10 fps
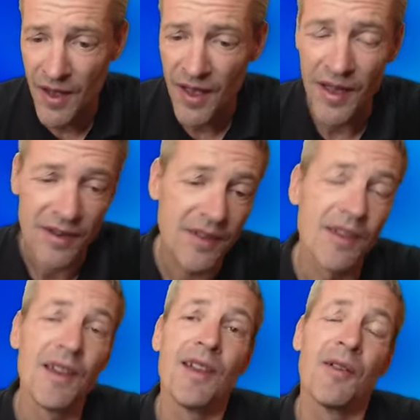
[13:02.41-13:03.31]
and
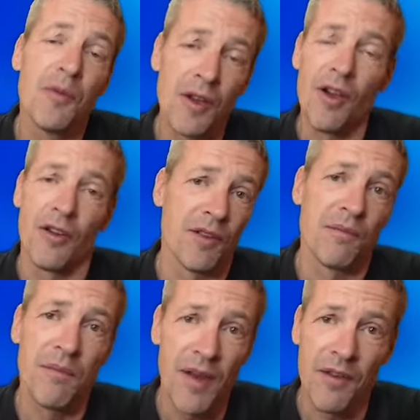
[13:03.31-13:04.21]
we are
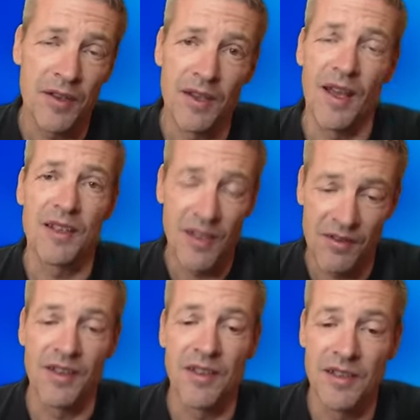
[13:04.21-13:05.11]
having a nice
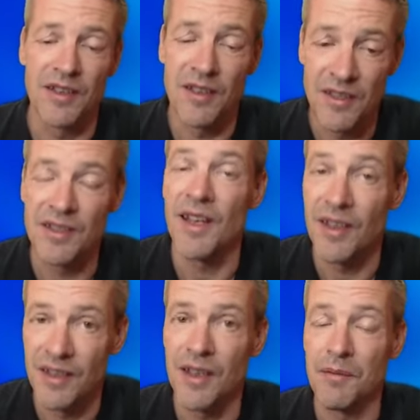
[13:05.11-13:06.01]
advantage in this
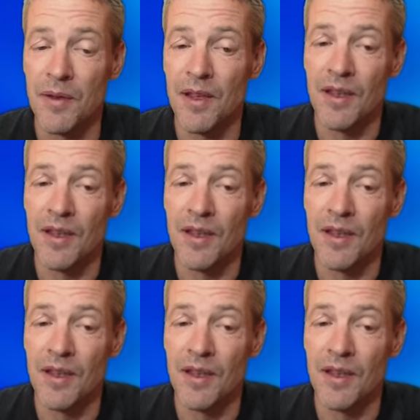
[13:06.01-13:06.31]
endgame.